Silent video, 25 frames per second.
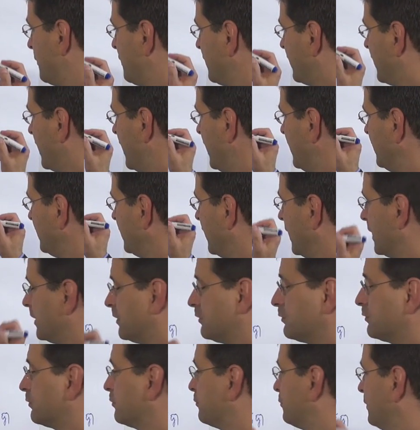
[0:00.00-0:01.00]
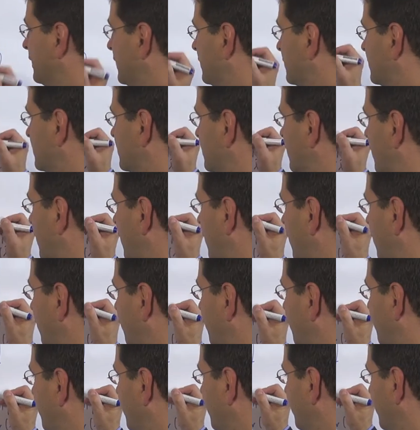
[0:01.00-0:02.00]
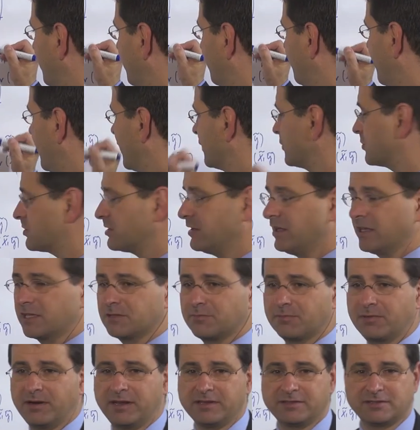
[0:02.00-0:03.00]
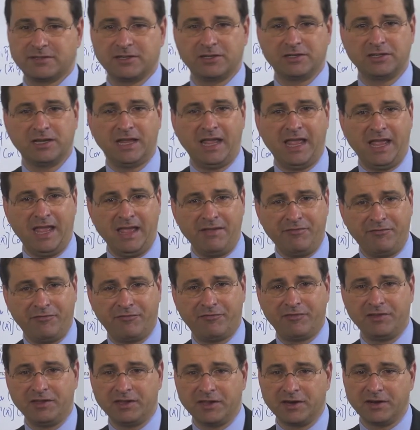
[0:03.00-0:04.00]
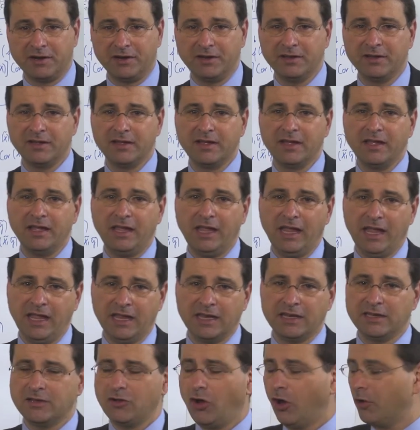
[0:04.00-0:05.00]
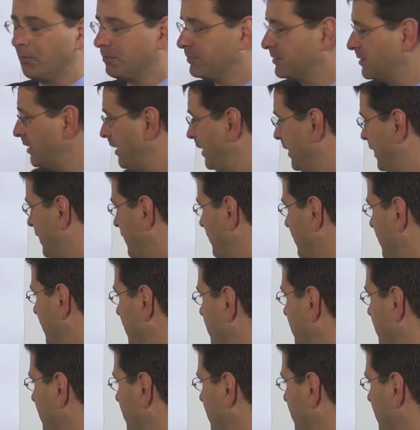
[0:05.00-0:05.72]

we can get rid of the functional expression f here and obtain